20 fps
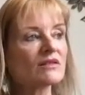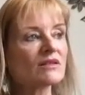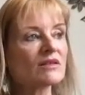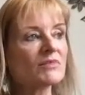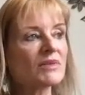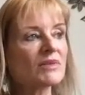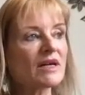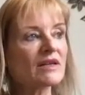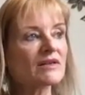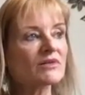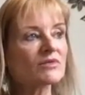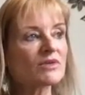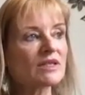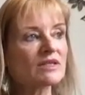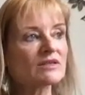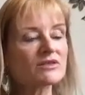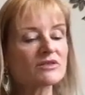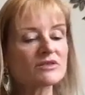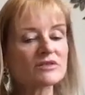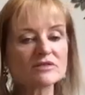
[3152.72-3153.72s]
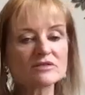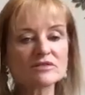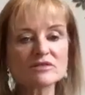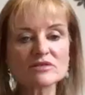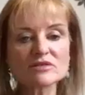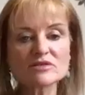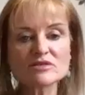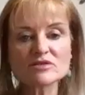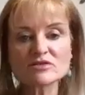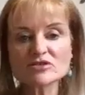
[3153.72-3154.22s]
the pathway
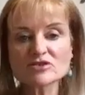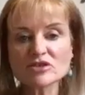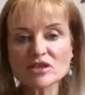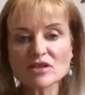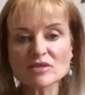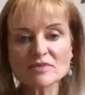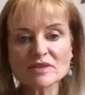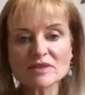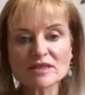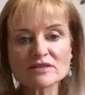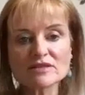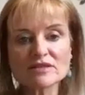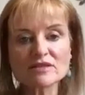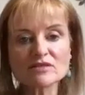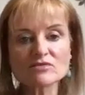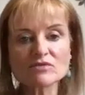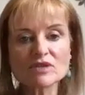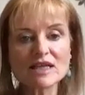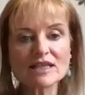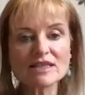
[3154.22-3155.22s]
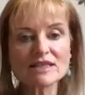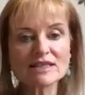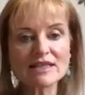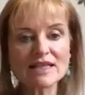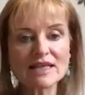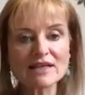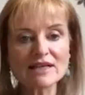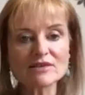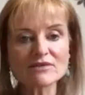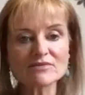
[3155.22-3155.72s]
turns sharply to the right
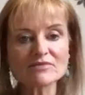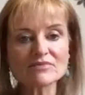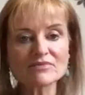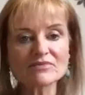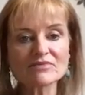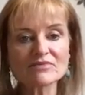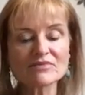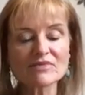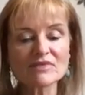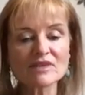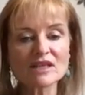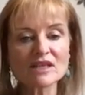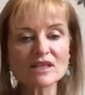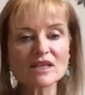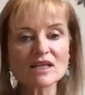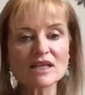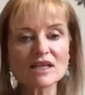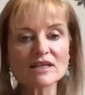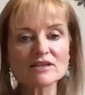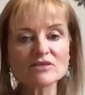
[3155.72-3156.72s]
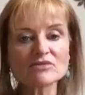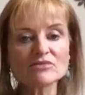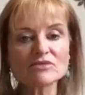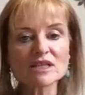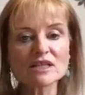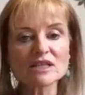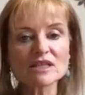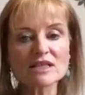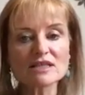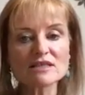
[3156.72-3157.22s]
now, and you
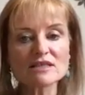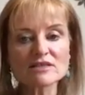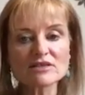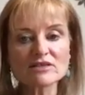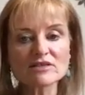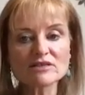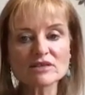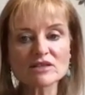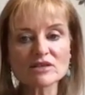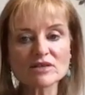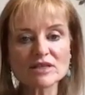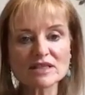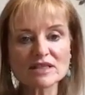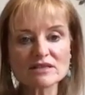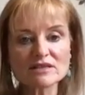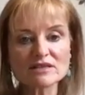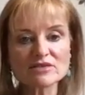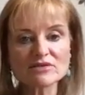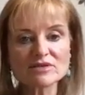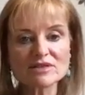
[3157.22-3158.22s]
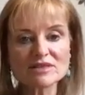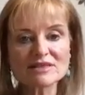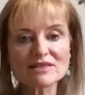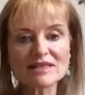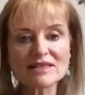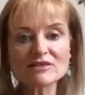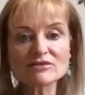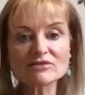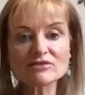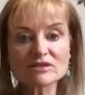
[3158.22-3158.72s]
realize that you're going into a
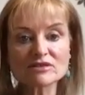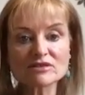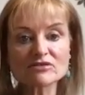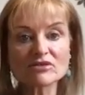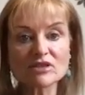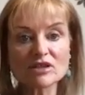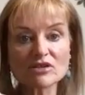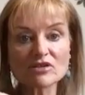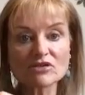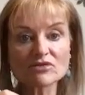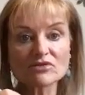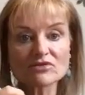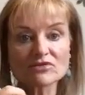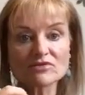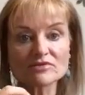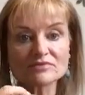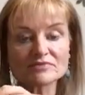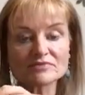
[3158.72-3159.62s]
sacred grove.